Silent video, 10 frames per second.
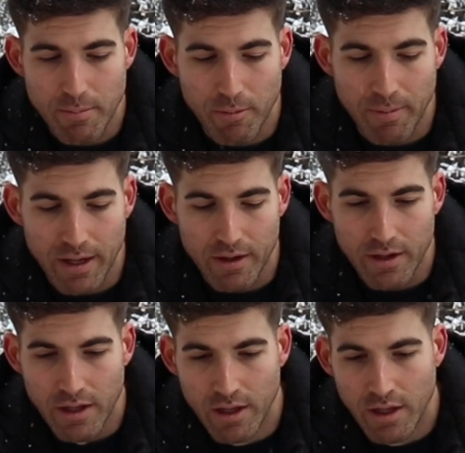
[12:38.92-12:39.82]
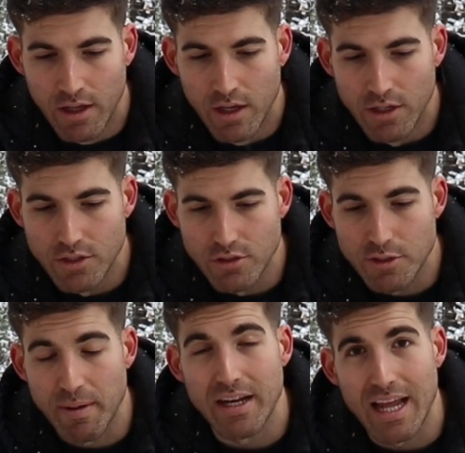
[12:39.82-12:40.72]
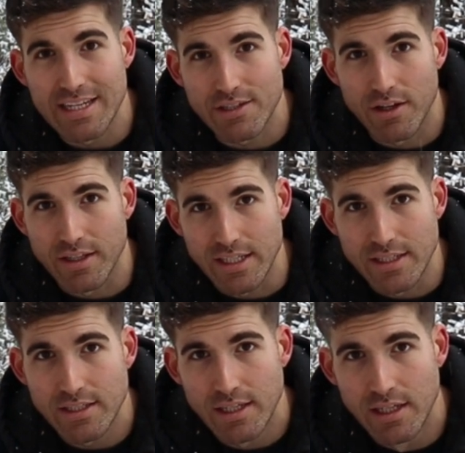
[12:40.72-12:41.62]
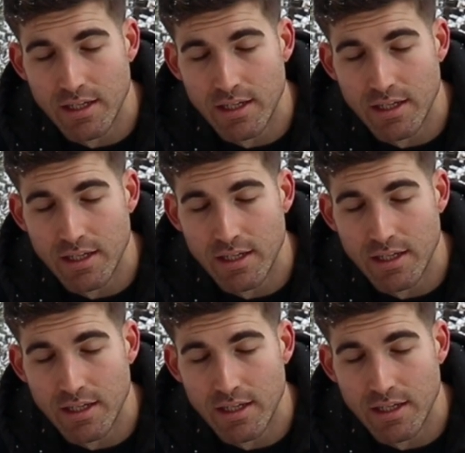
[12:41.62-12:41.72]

prepared to spend less on these,